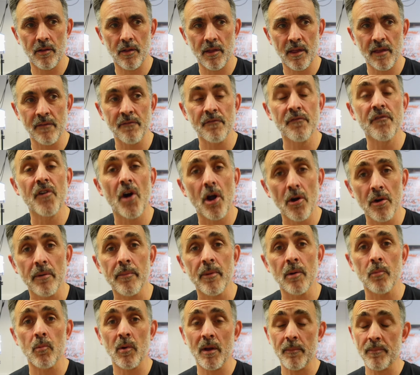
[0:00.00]

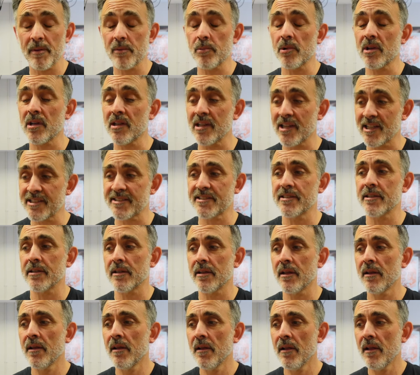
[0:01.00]
environment where people can
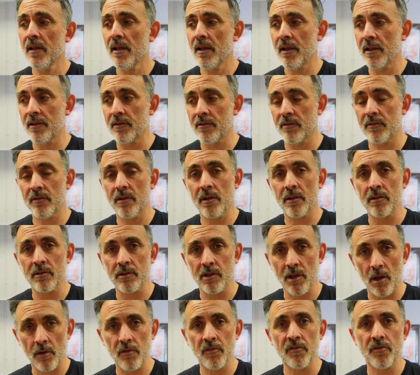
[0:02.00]
listen and, and
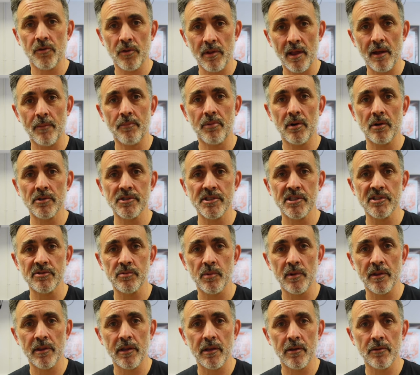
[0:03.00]
go through that process
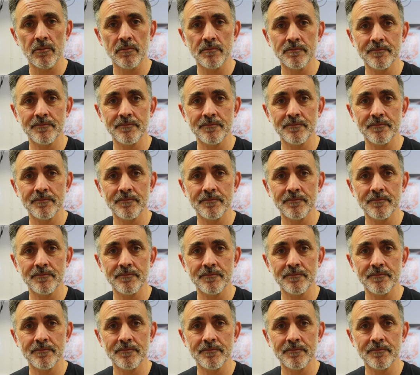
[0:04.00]
with you.